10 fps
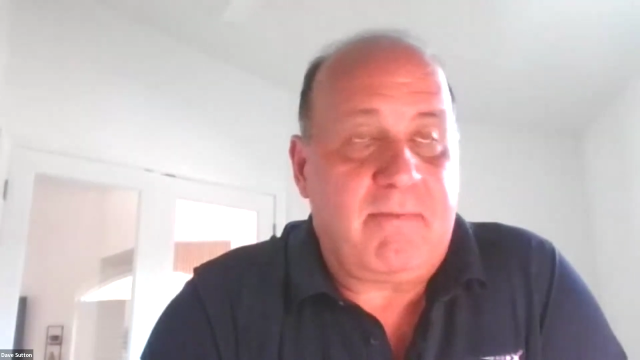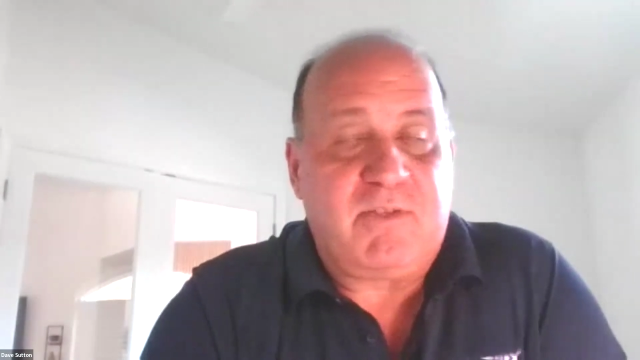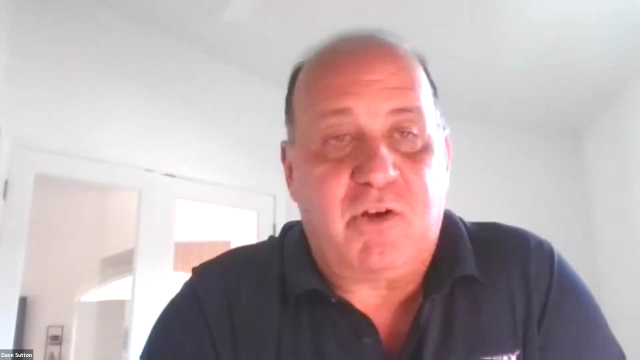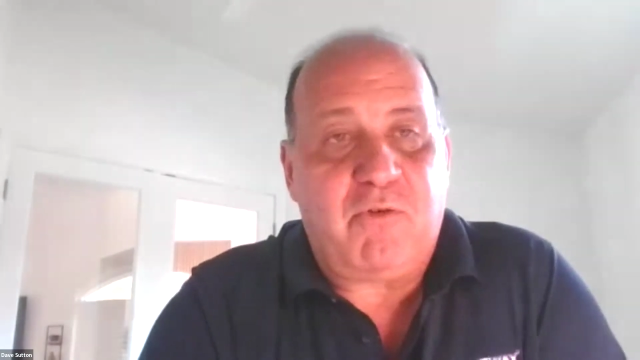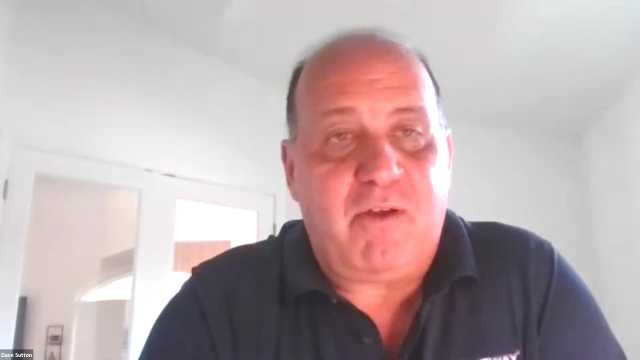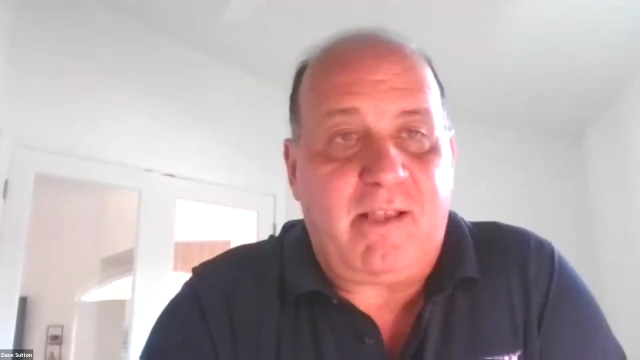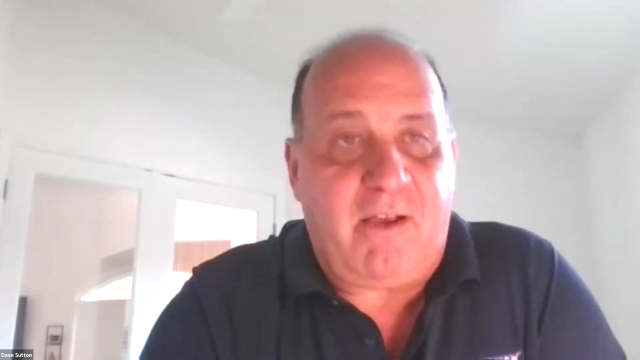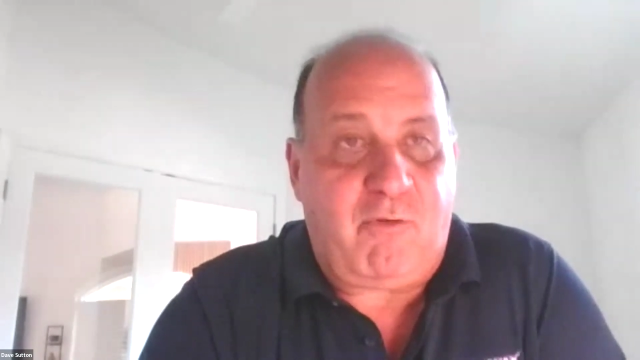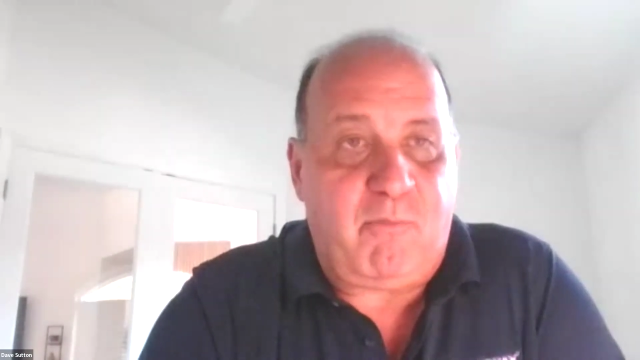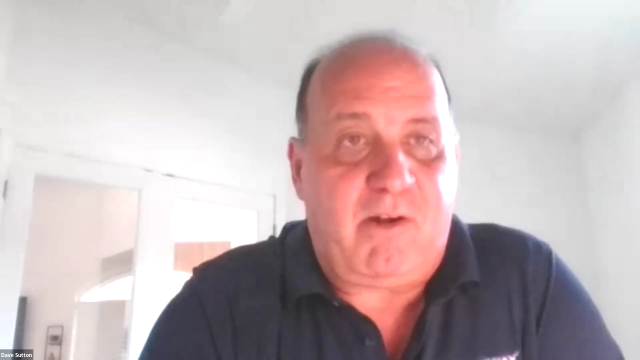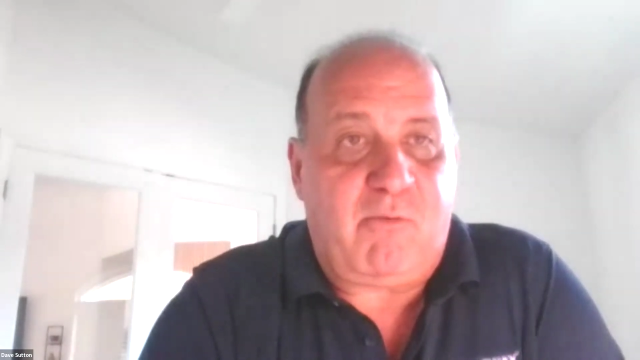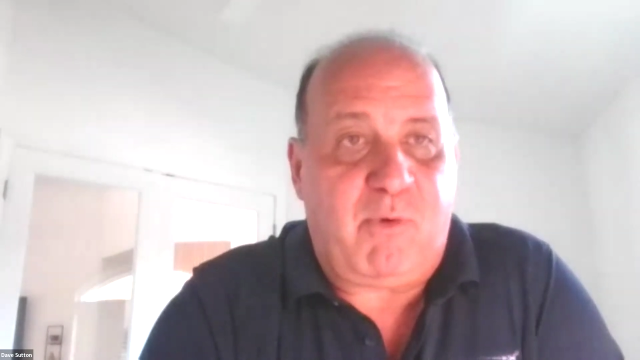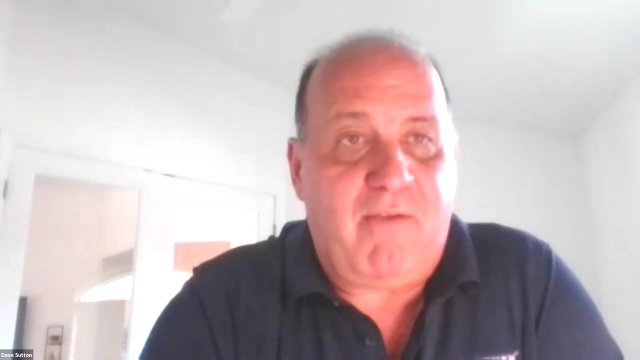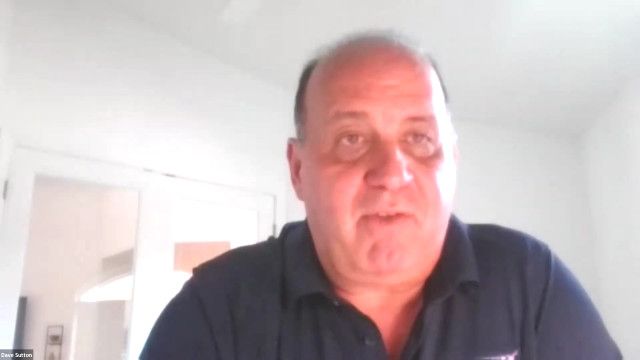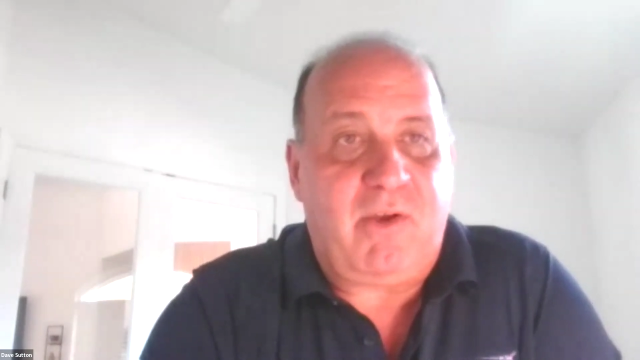generating incremental
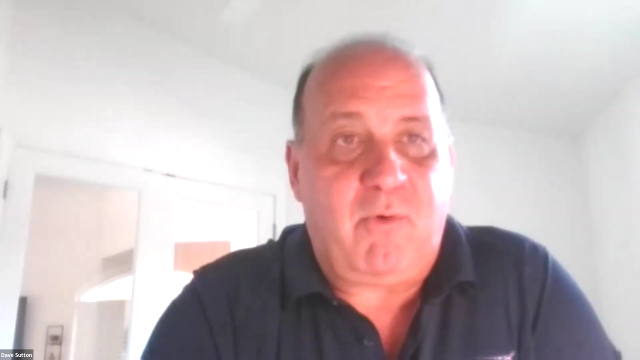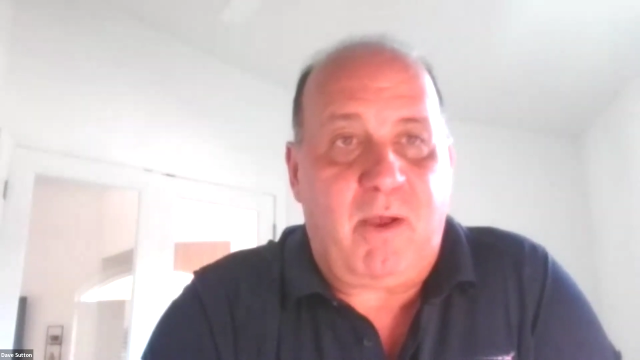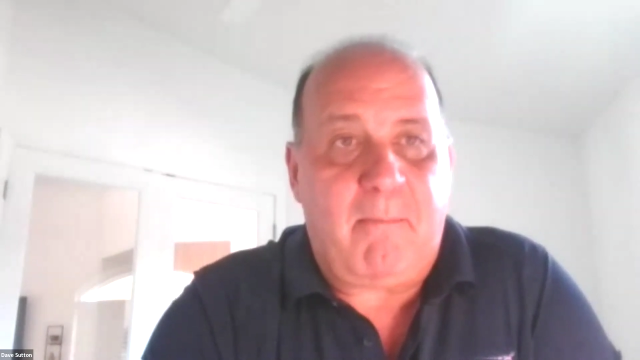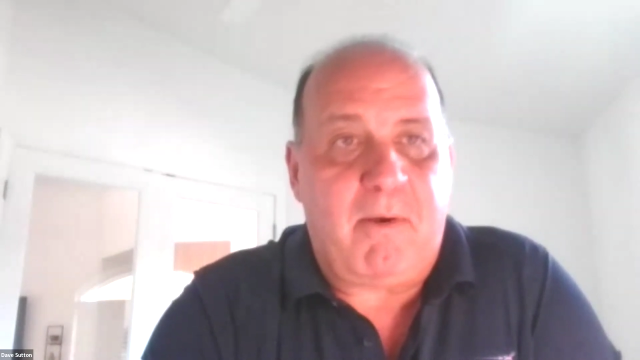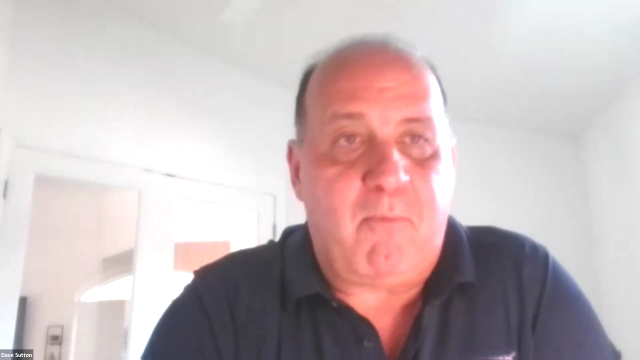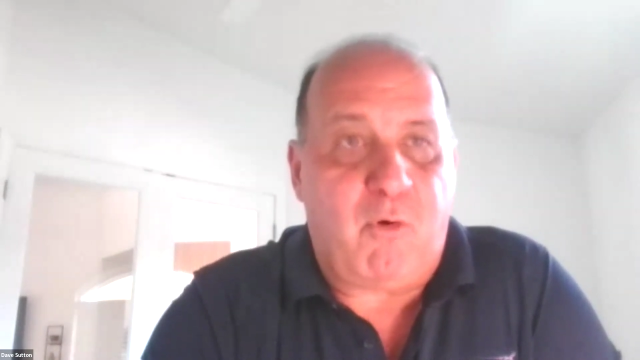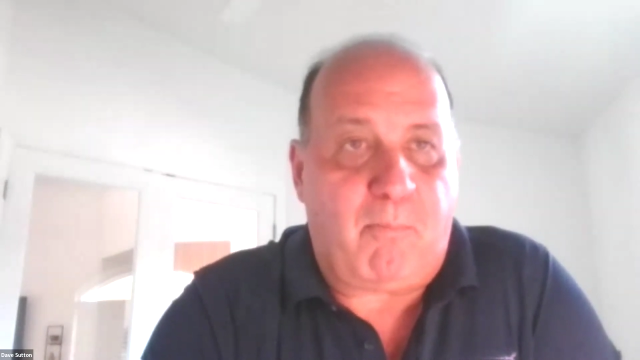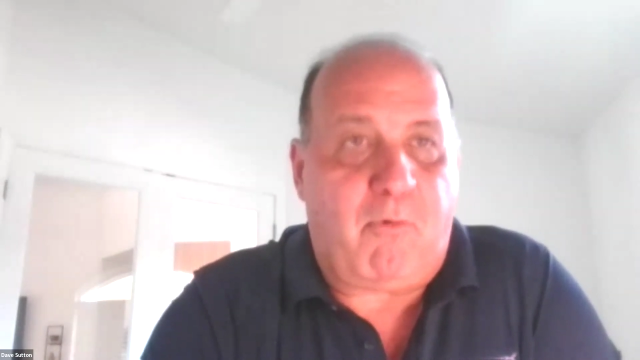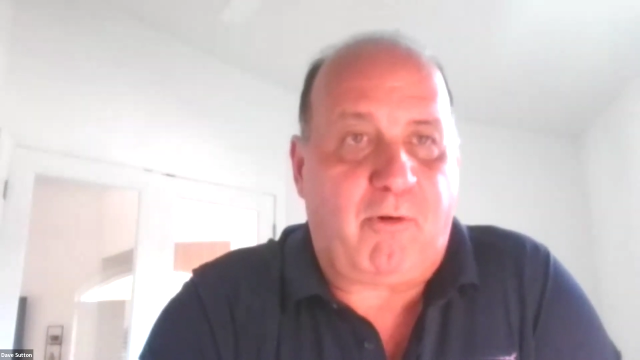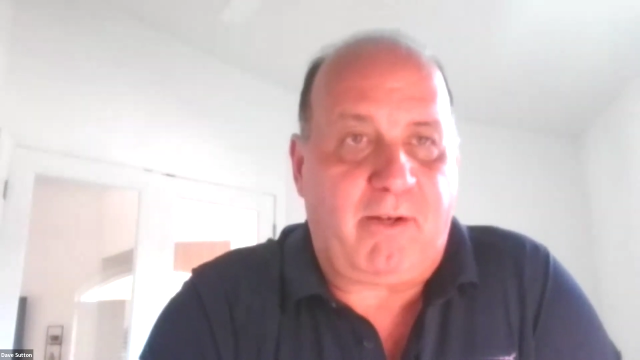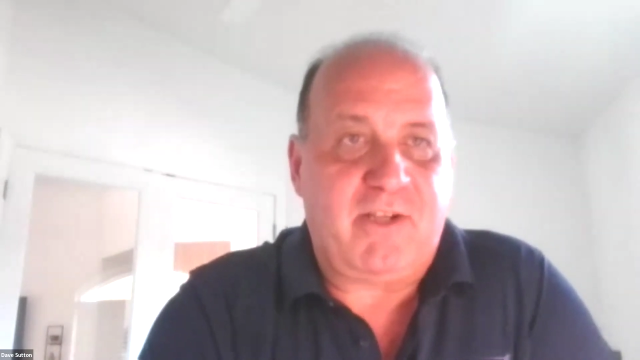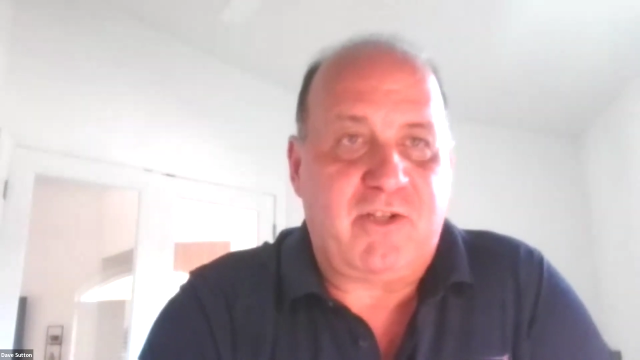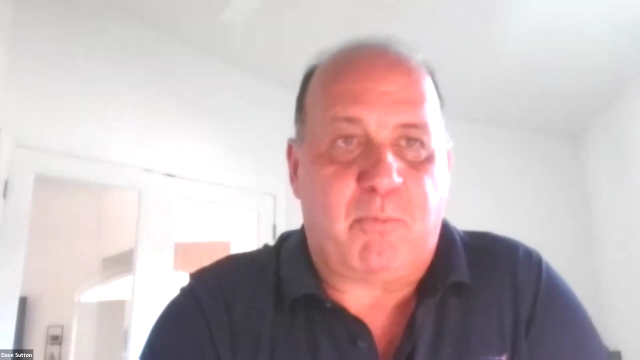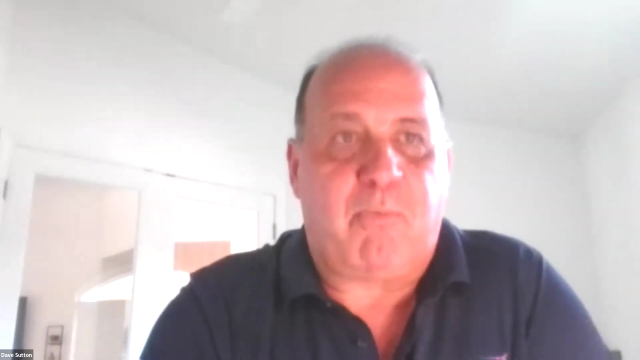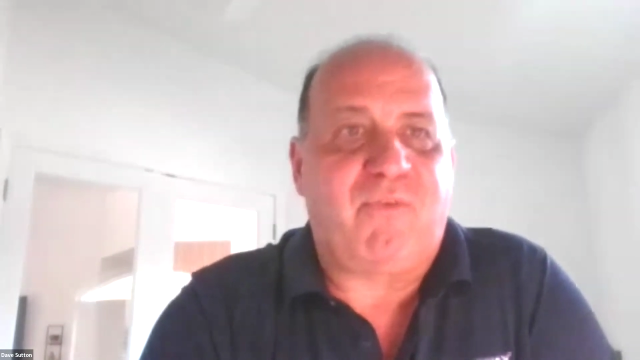revenue, but more importantly,
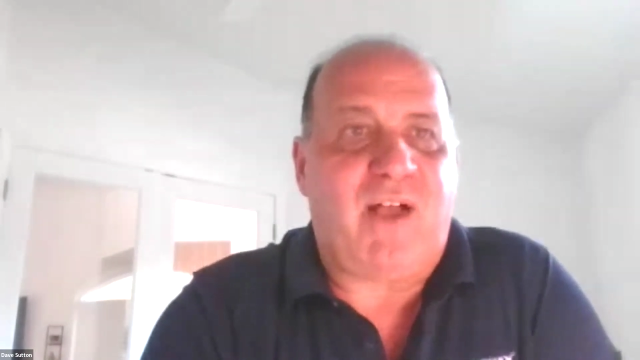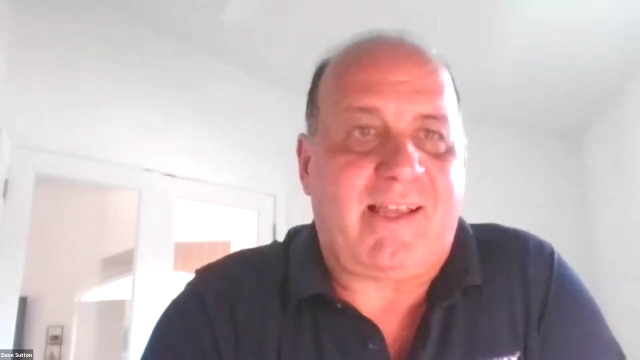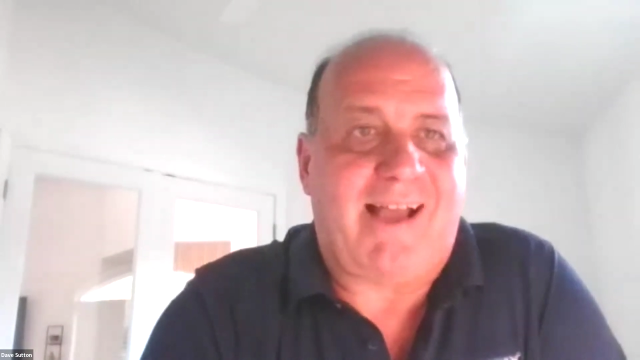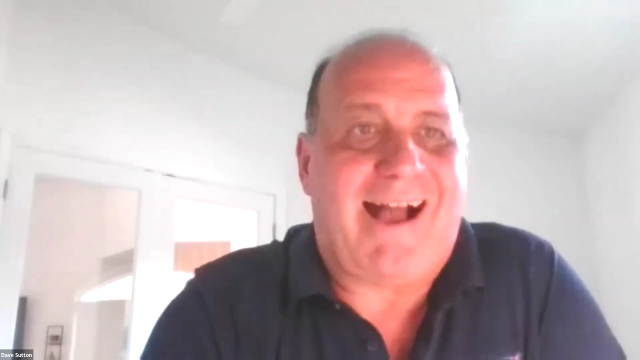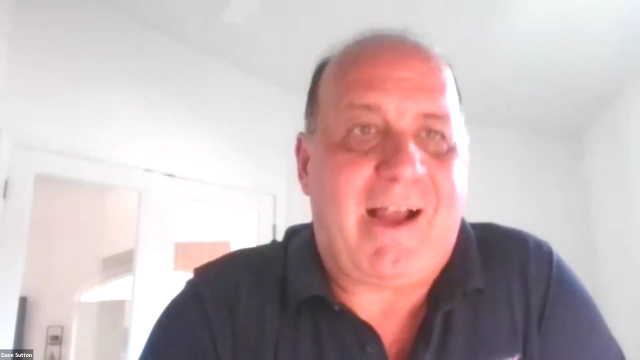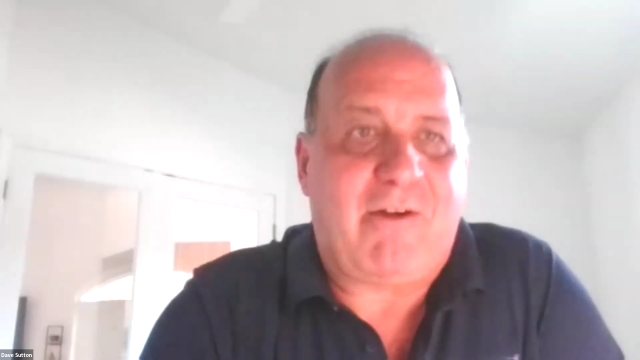is you're providing a